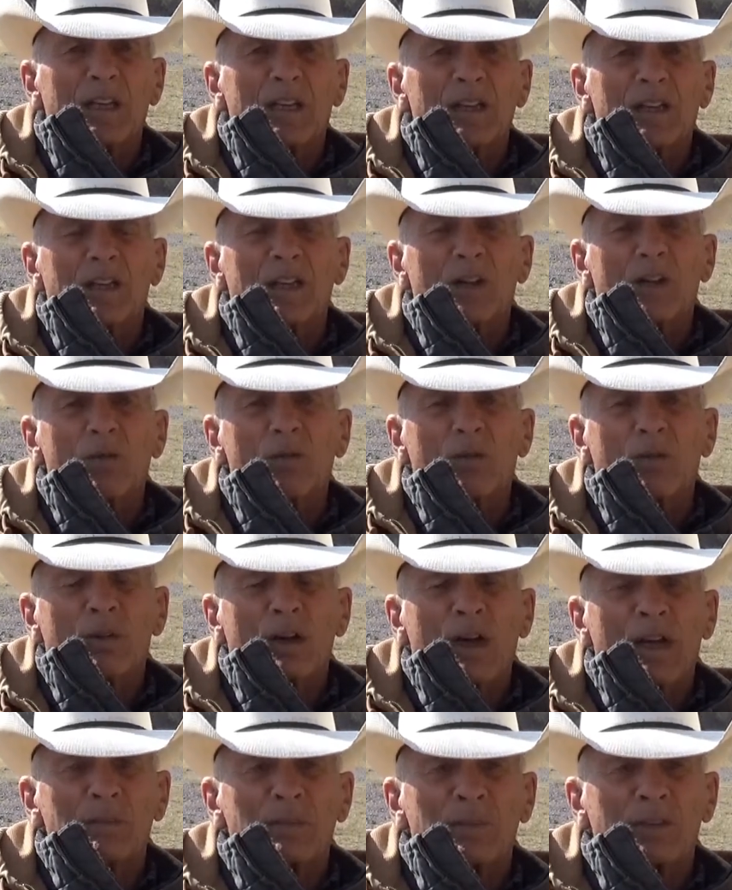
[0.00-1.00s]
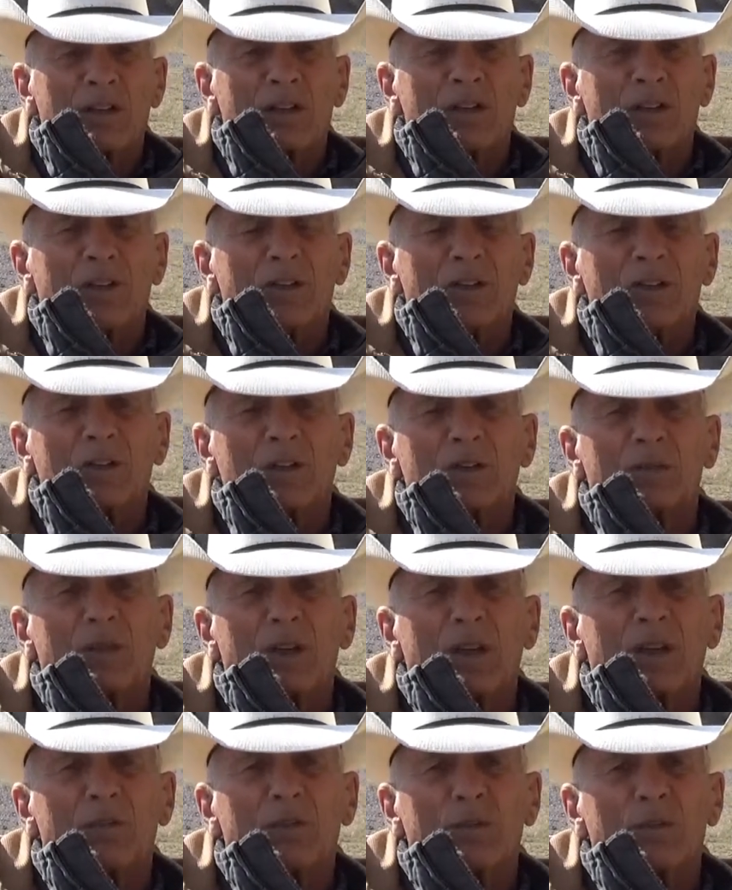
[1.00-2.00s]
of the overripes, culls, or
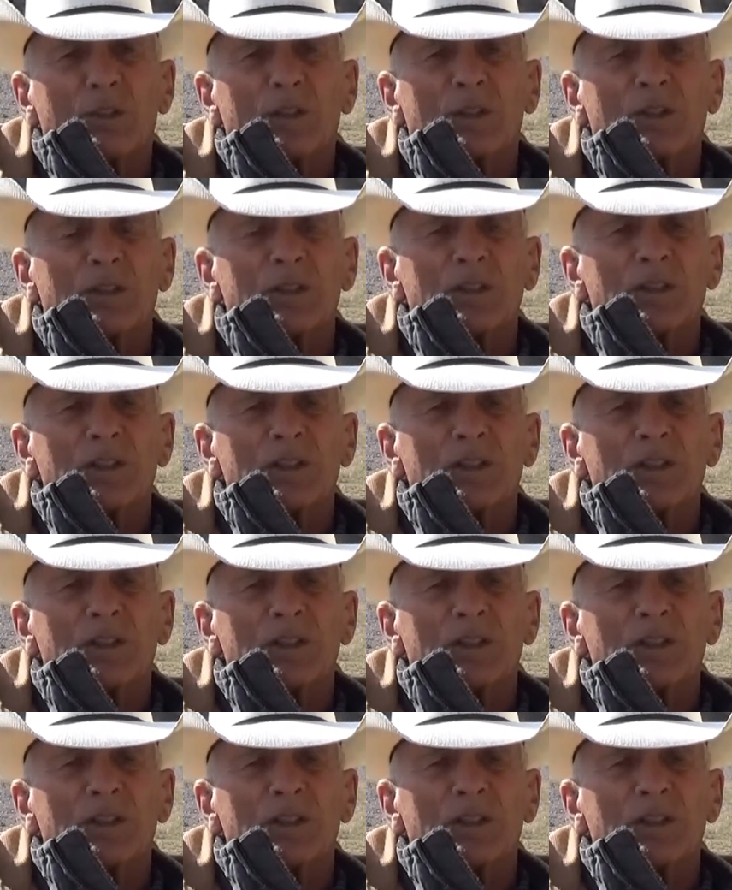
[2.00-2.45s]
whatever we couldn't